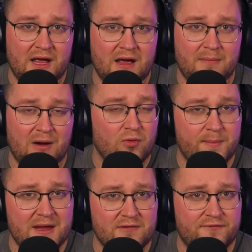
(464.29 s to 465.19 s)
I will
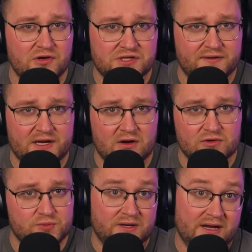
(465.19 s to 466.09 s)
be making future
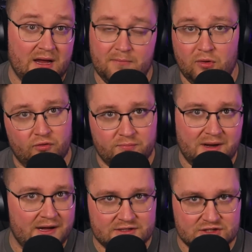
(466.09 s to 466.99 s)
videos when I get more
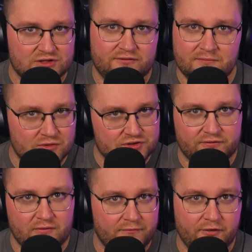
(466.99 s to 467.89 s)
updates and stuff, and more
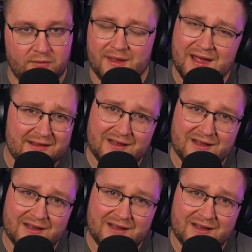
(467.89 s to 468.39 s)
stuff confirmed.